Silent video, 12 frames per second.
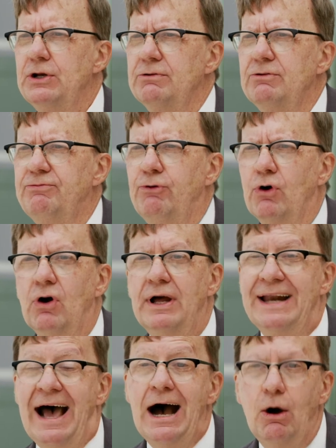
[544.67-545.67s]
and for
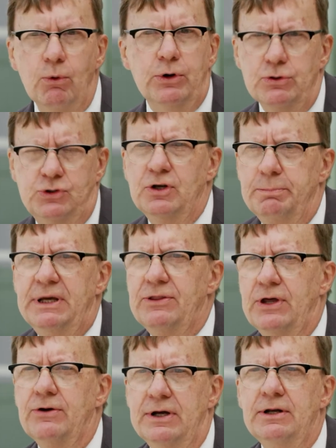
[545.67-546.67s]
an hour you should be
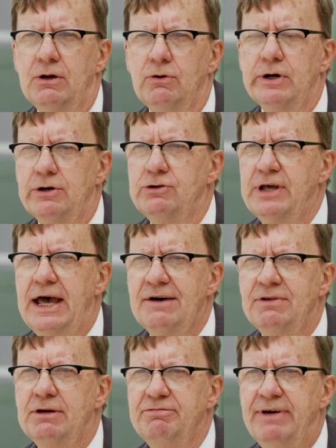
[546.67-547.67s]
there in order to
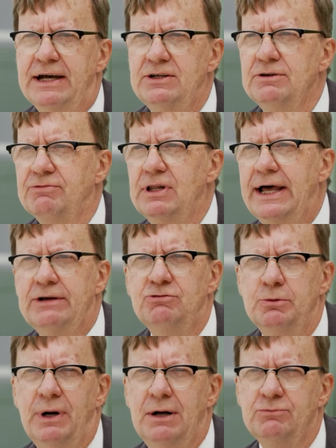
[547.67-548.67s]
have an effective
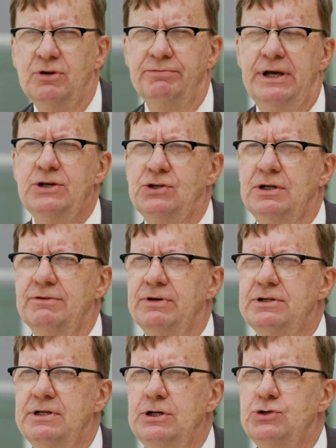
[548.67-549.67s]
classroom observation of
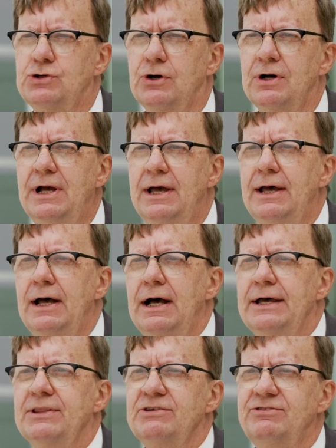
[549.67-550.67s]
a teacher.
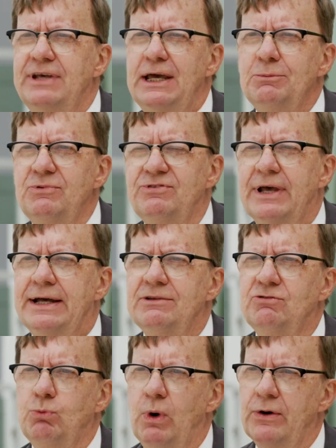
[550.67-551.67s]
In the same
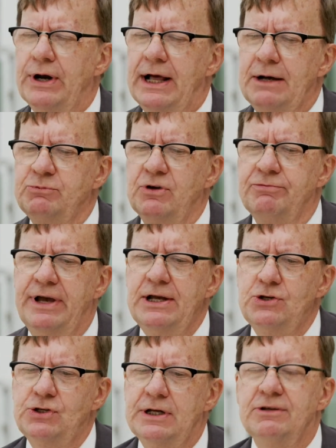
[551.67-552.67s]
sense, where an
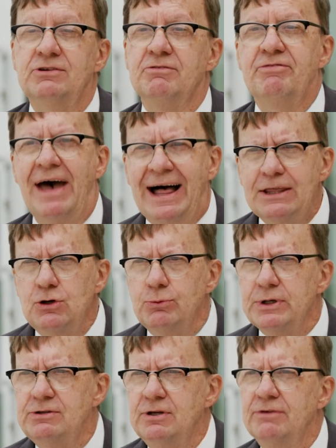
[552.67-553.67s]
observation is
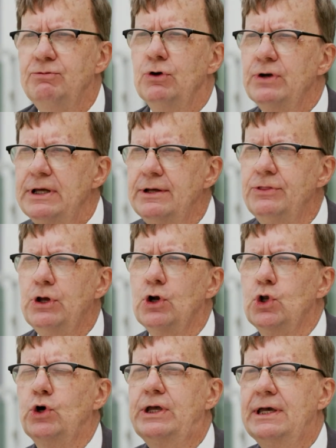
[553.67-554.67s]
evaluative, you're in
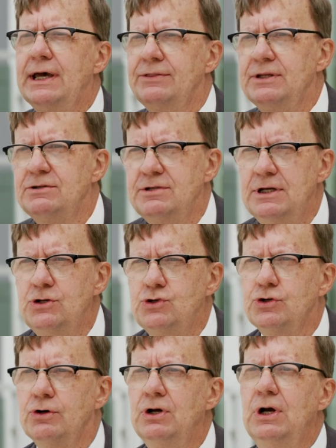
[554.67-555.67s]
there looking at the
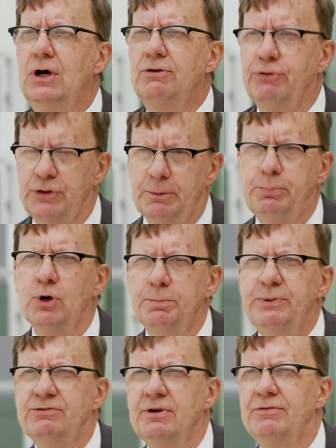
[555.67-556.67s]
teacher for the
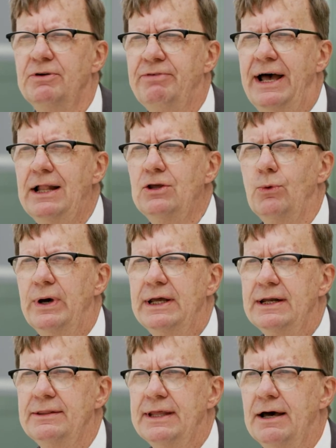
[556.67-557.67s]
purpose of
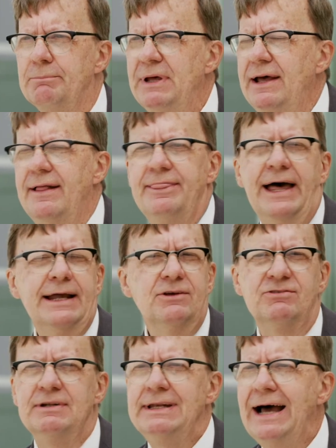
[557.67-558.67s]
evaluating them, that
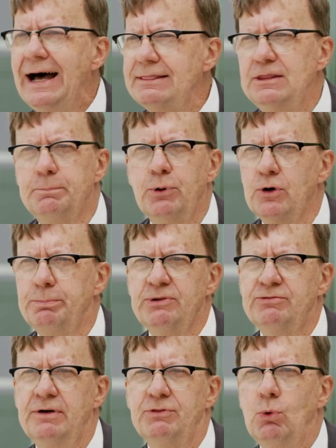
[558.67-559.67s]
is not the
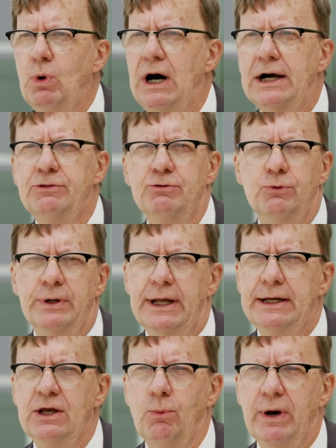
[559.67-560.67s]
purpose of the walkthrough in
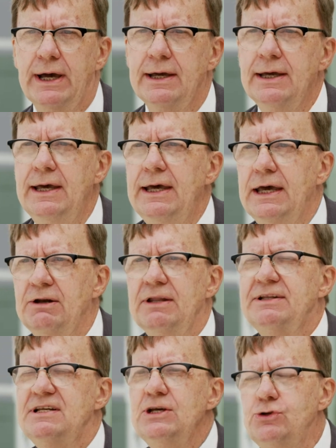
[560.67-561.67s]
any way. And
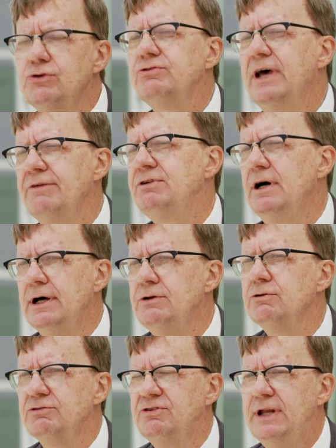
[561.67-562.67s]
the teachers have to
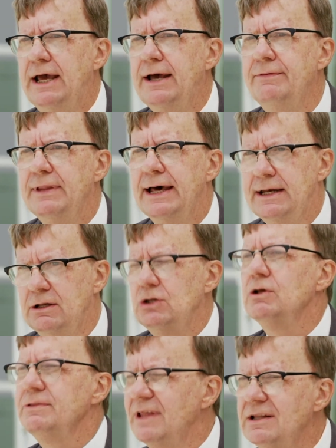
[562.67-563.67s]
understand that, and
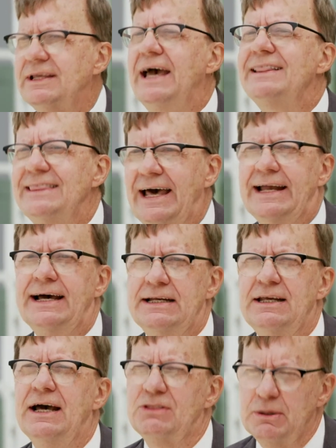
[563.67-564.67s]
they'll get that
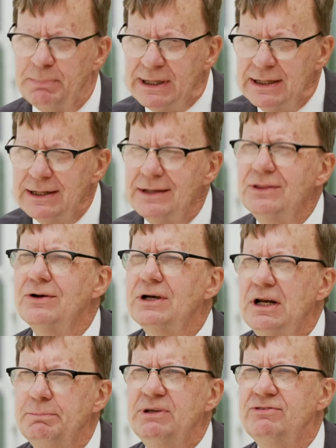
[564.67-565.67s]
idea. At the beginning, they're going to be